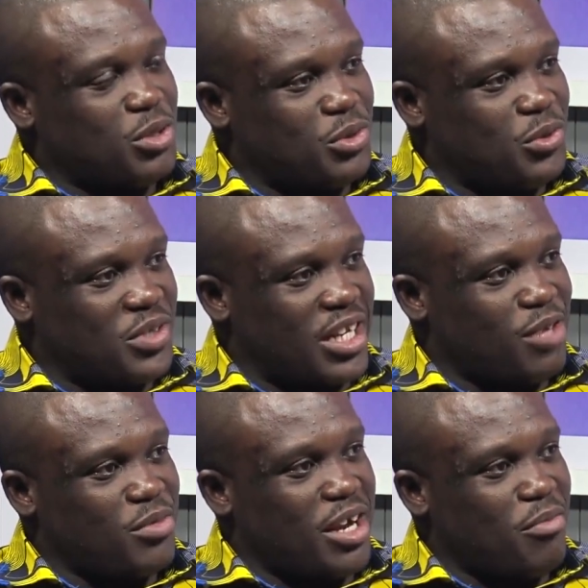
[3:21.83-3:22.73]
to and told that
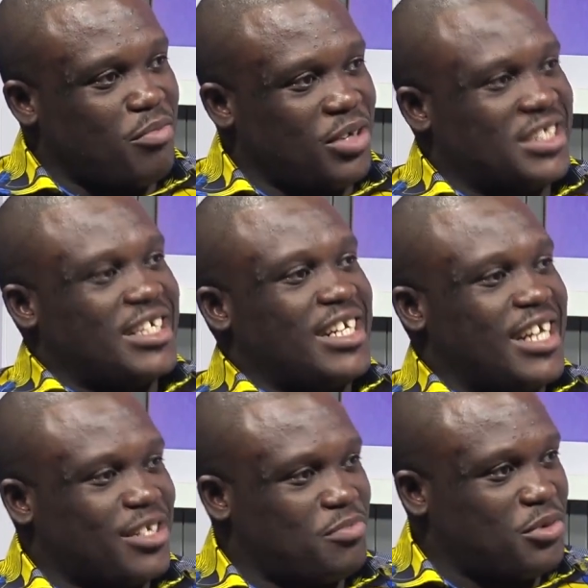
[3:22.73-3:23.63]
I'd become
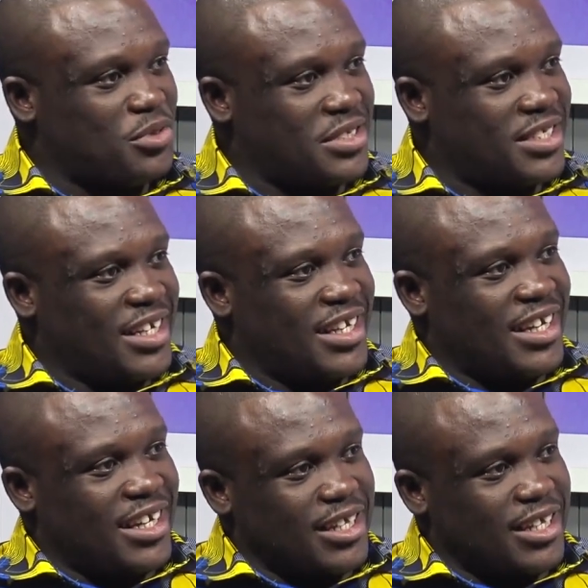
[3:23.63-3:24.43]
politically exposed. Oh.